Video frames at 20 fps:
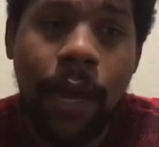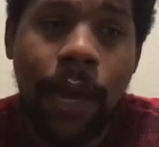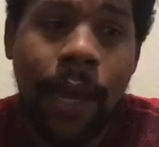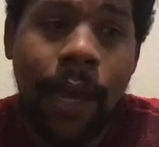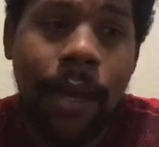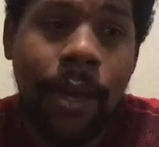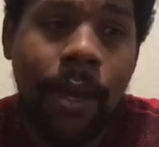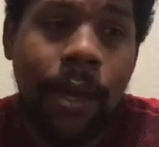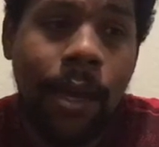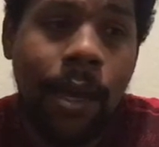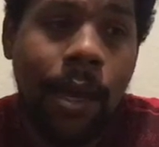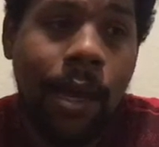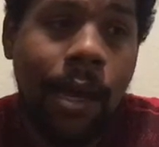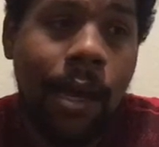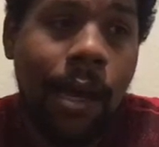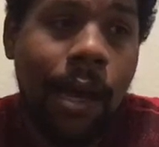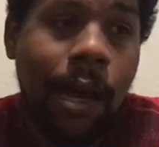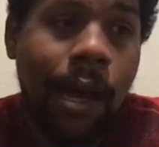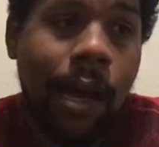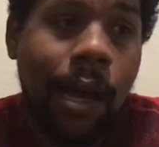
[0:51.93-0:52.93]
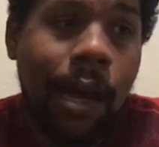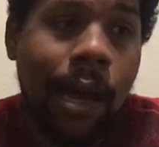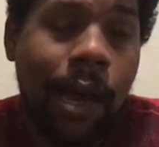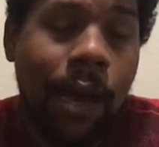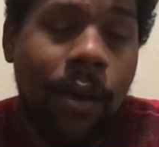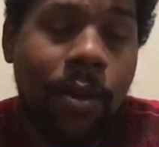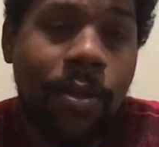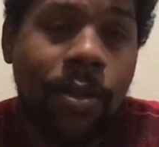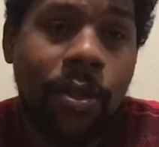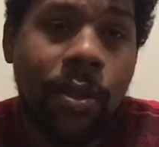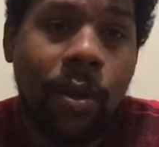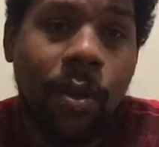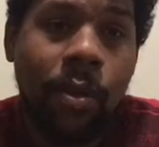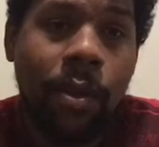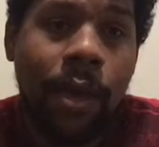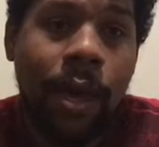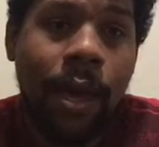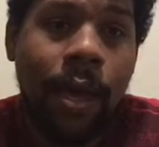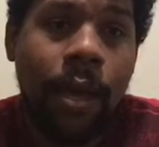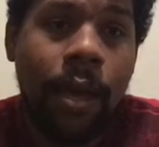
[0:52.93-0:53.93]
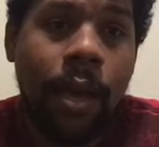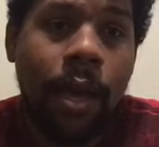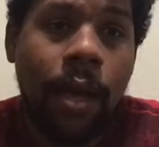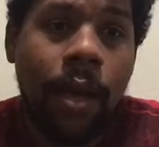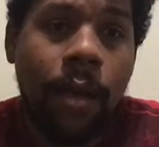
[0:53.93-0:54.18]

and I also know that